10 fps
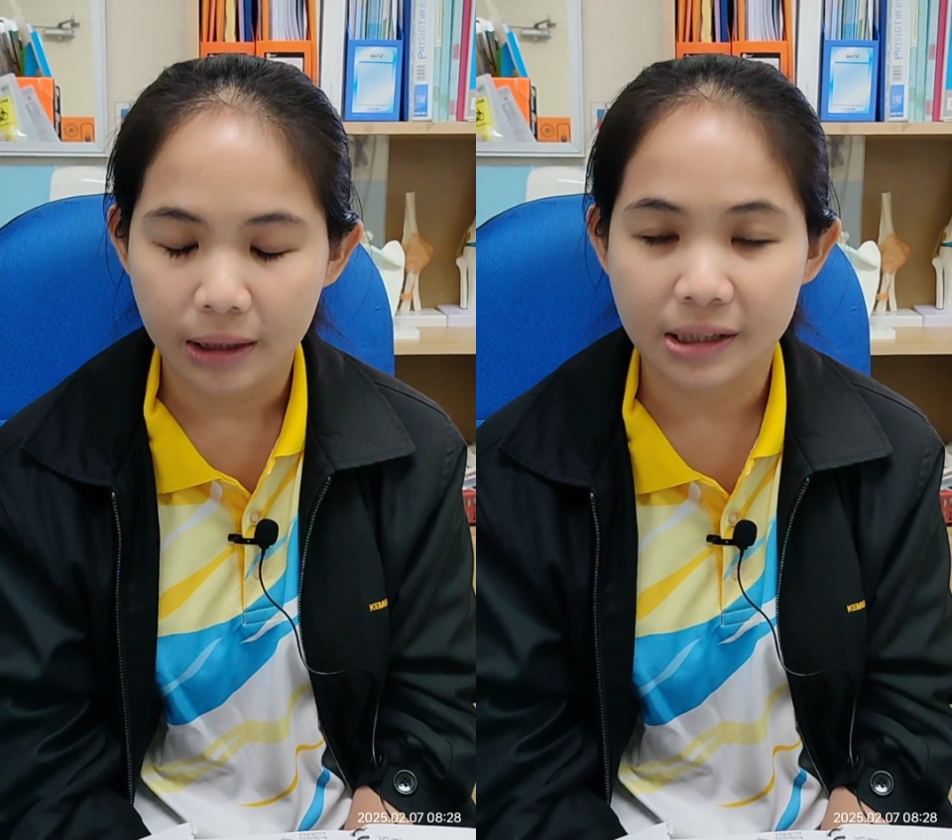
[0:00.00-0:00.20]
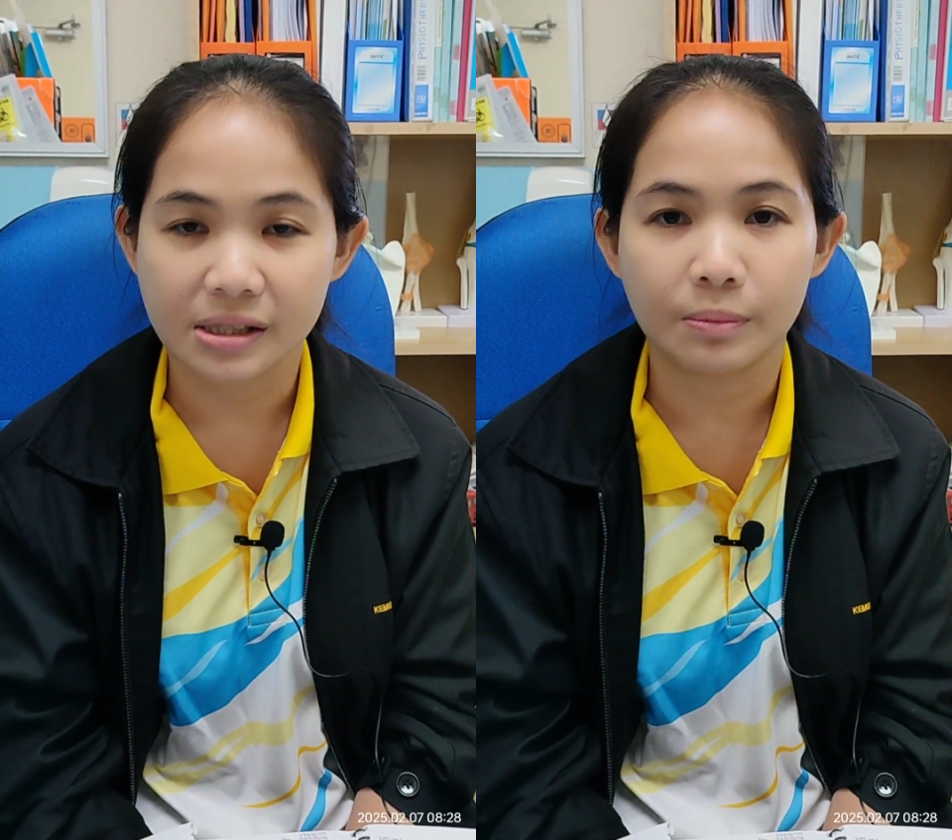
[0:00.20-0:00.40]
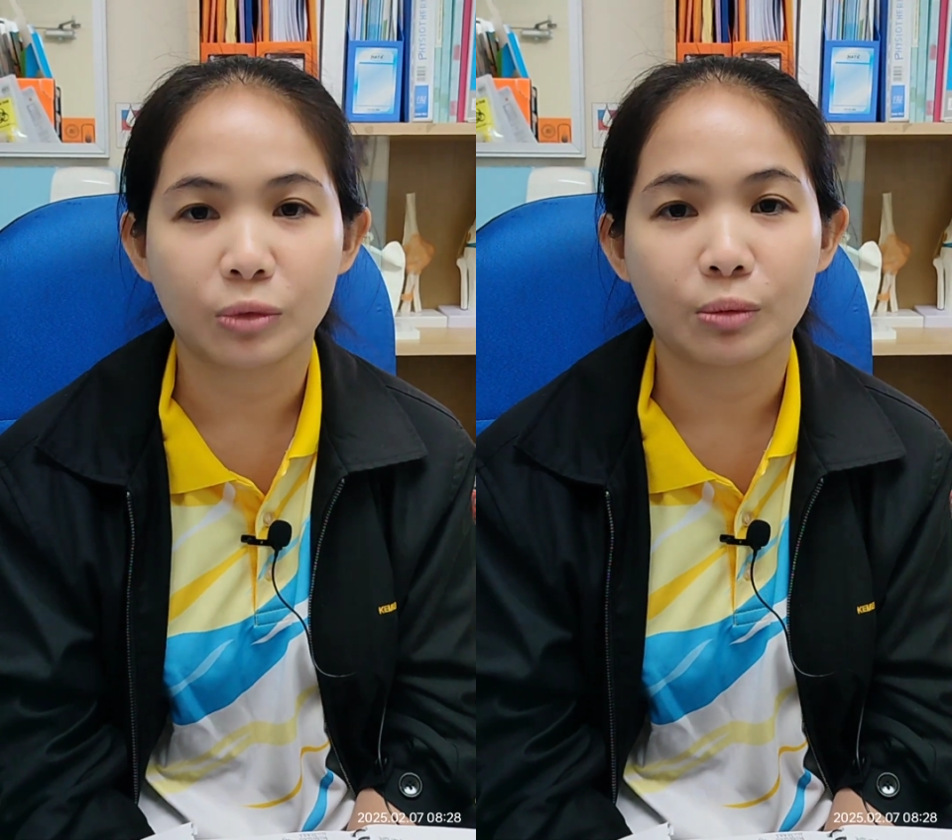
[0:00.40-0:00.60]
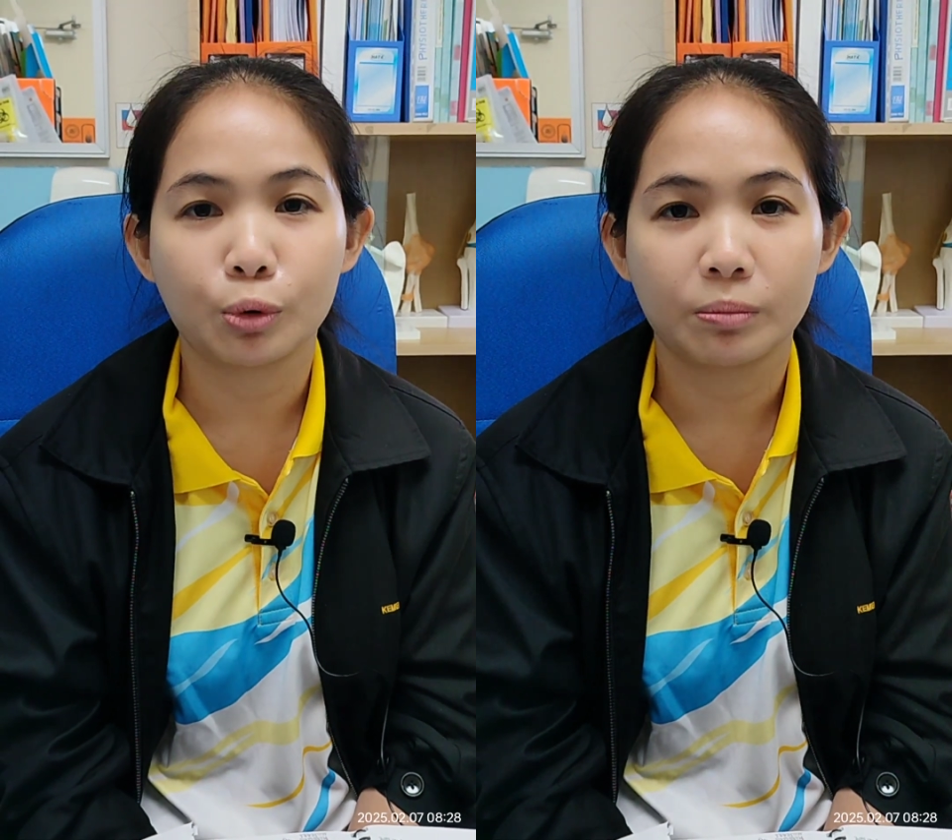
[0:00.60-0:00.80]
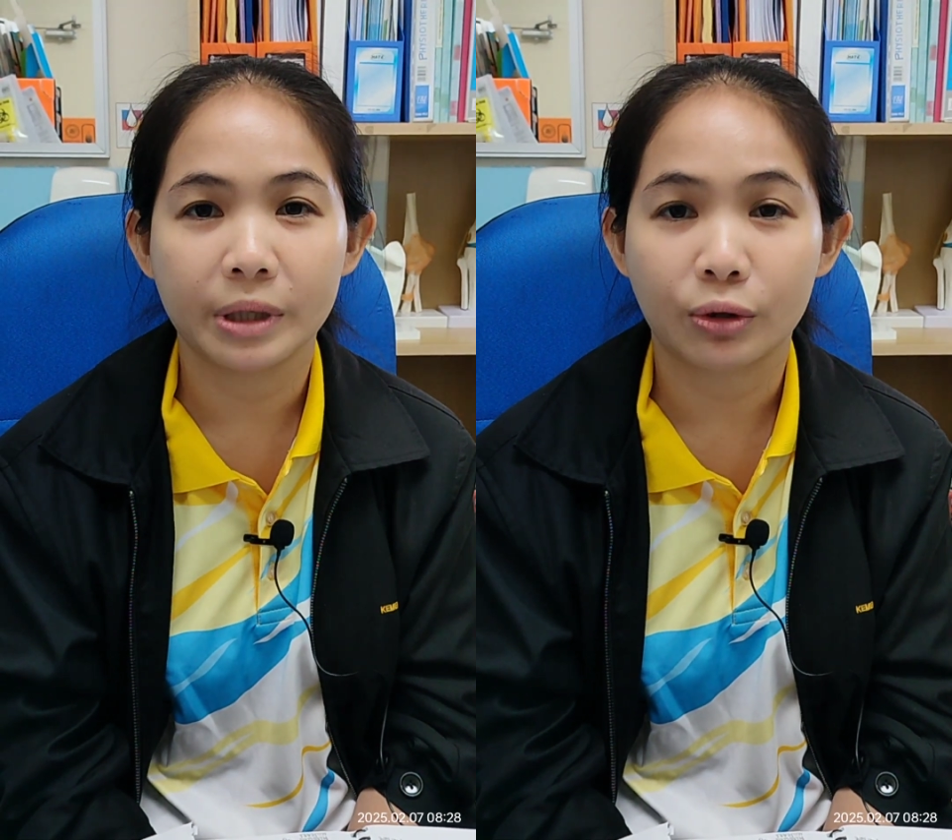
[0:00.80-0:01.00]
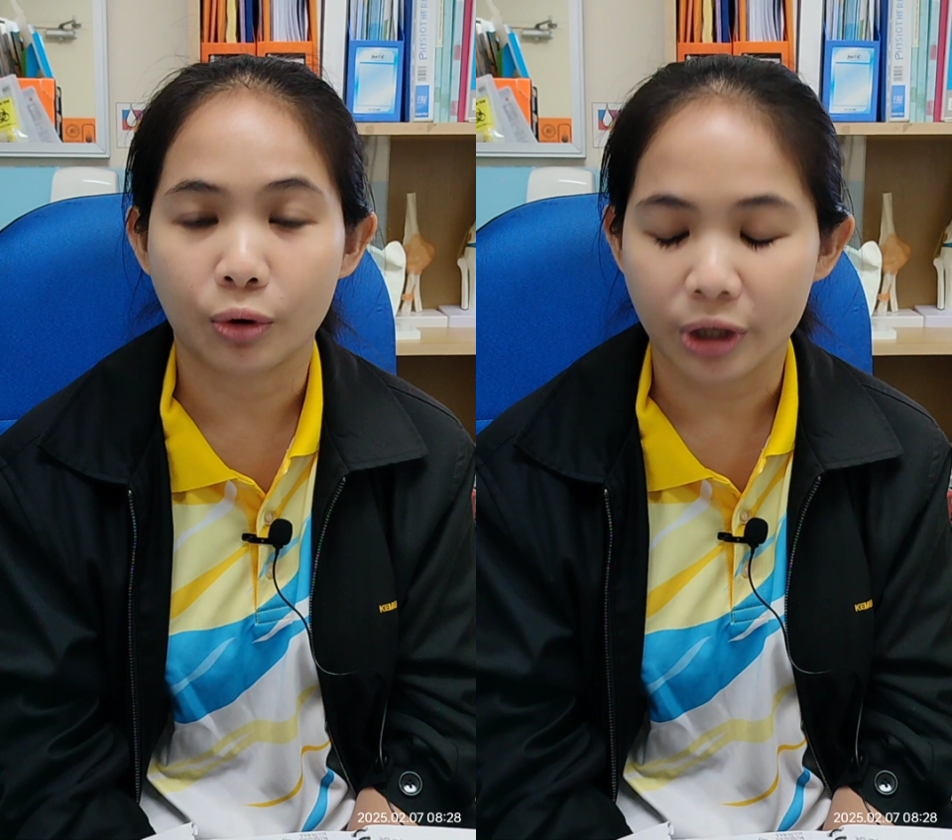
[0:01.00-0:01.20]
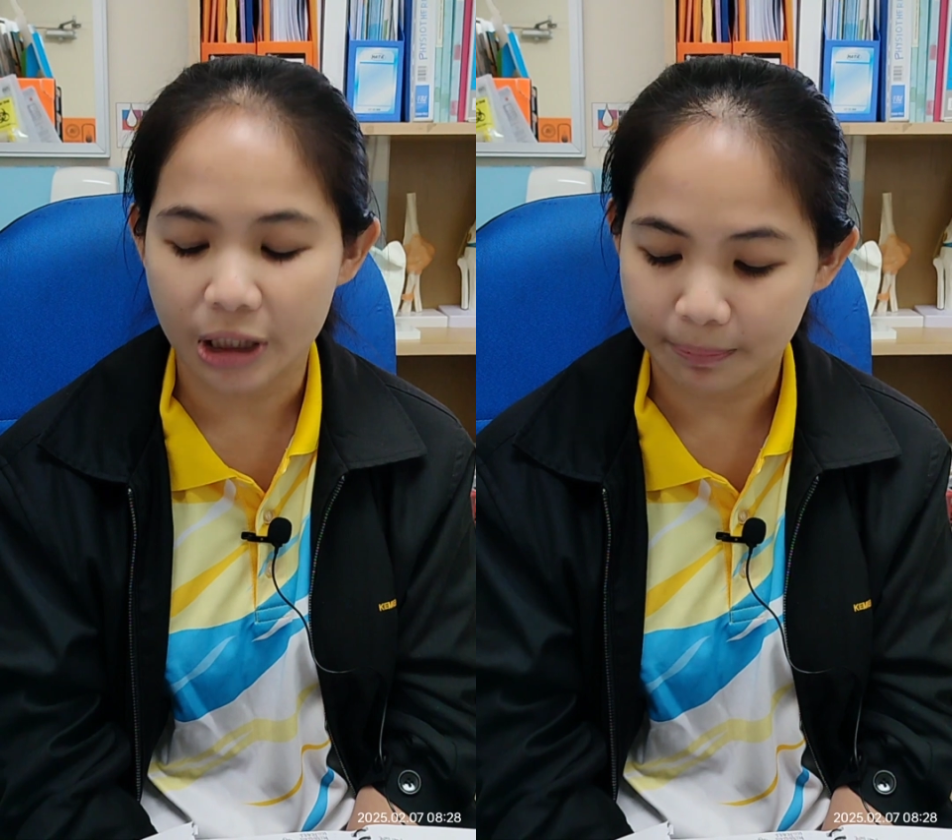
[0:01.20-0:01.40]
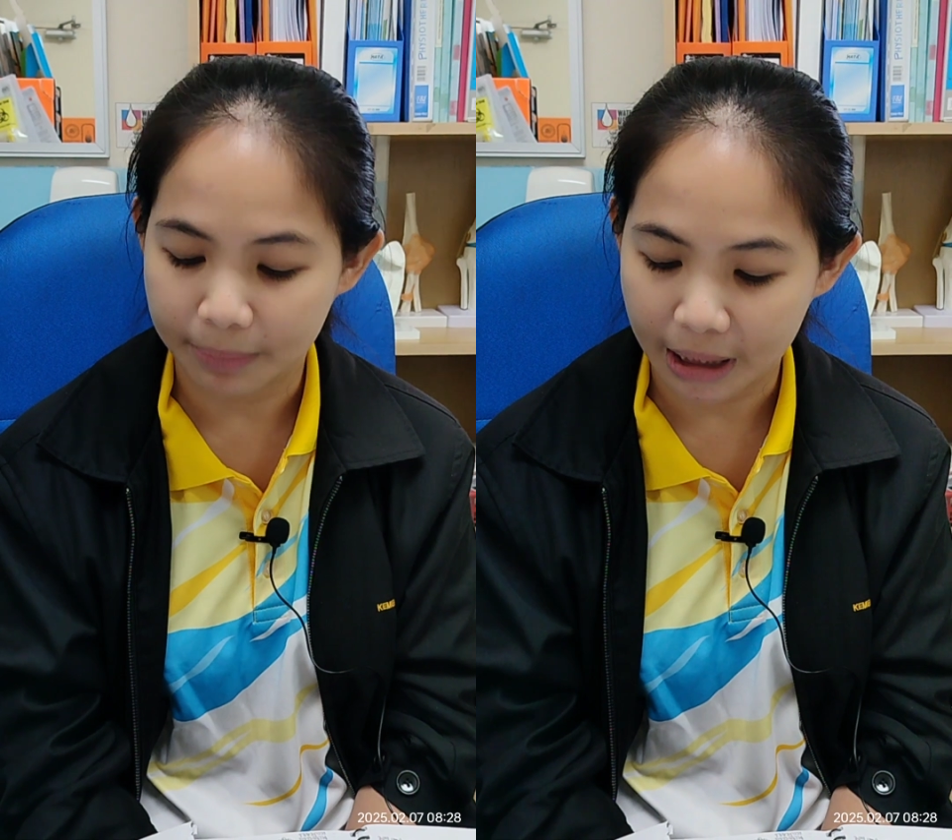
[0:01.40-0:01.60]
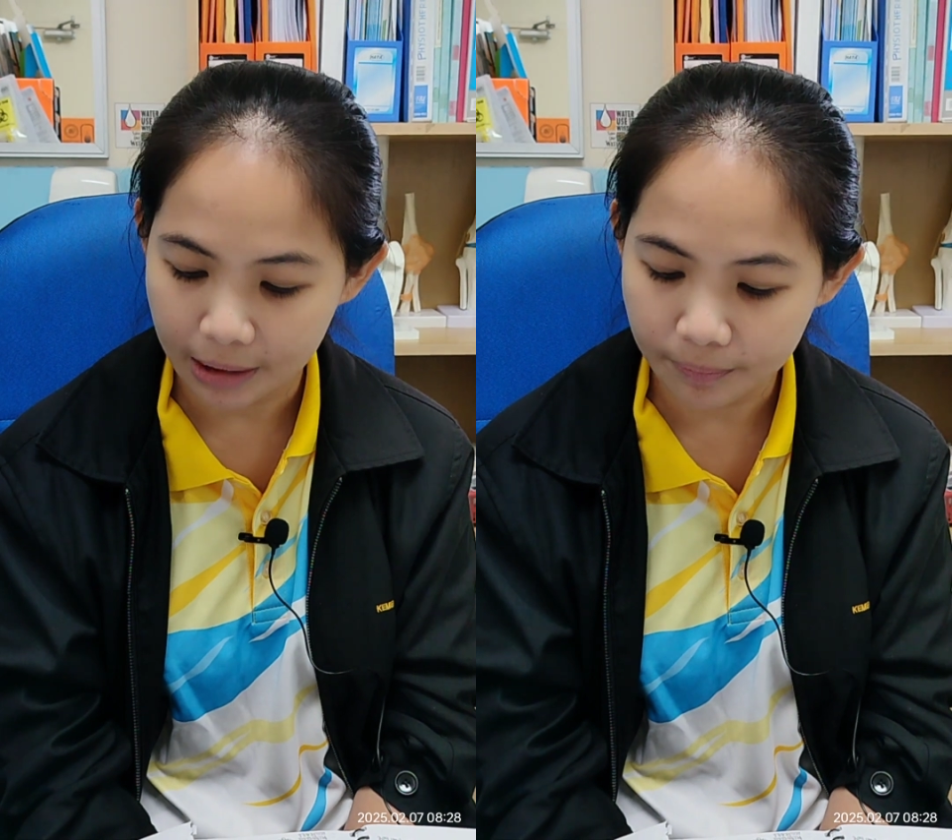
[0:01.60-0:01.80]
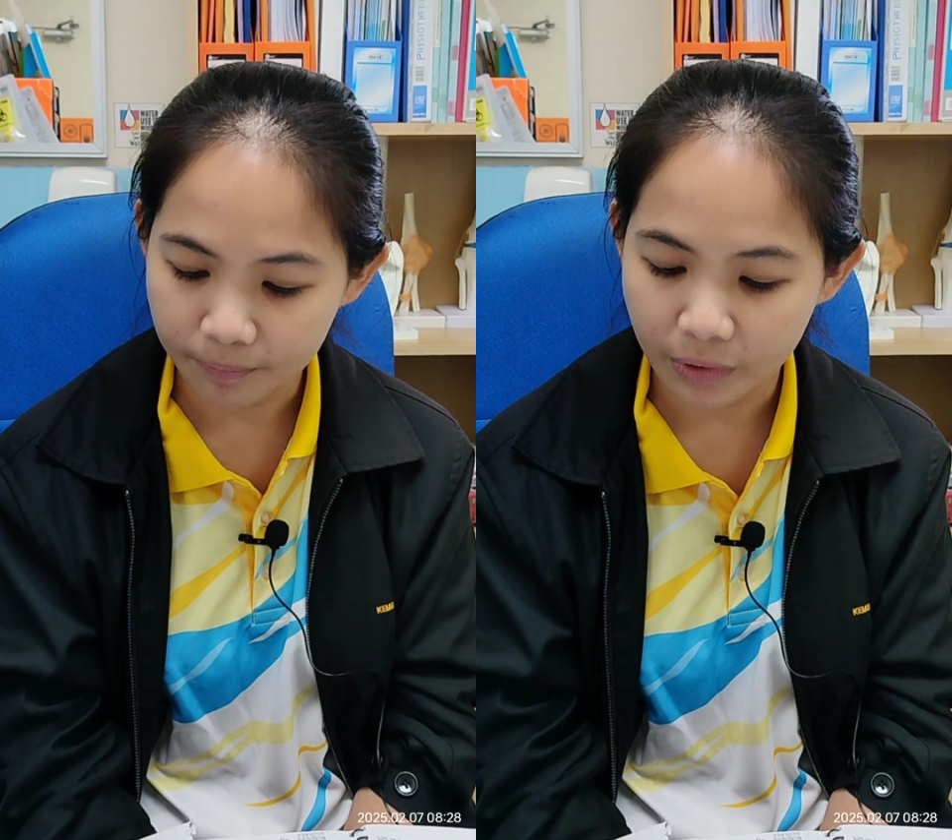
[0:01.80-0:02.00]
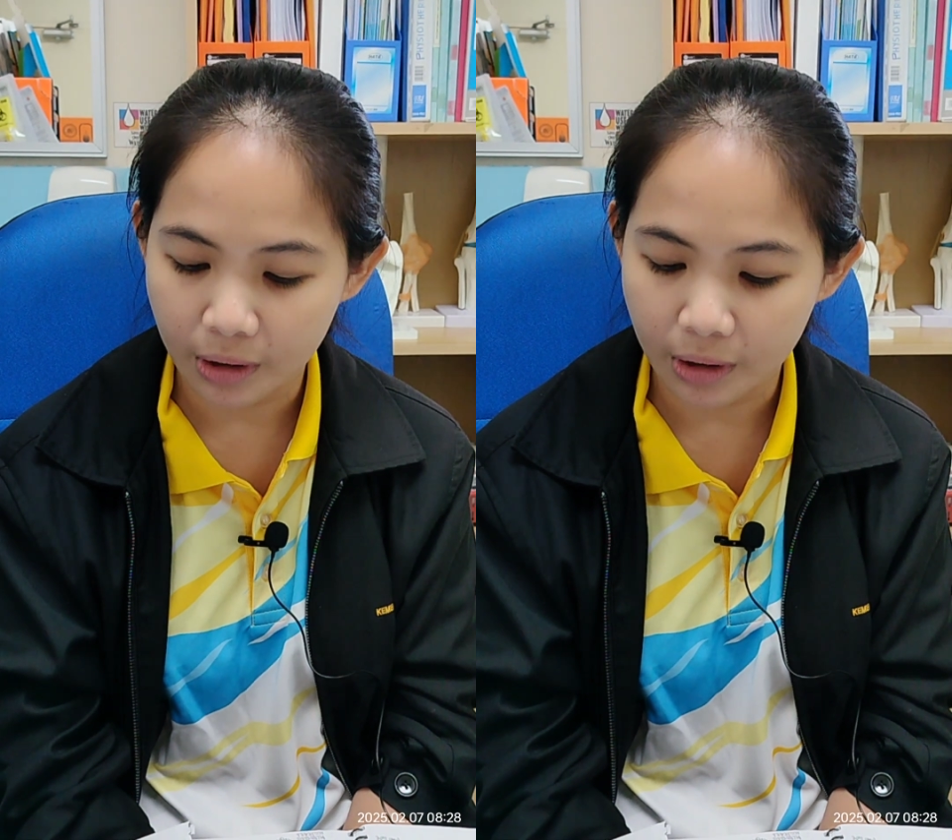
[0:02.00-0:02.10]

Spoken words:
The symptom will be chronic pain,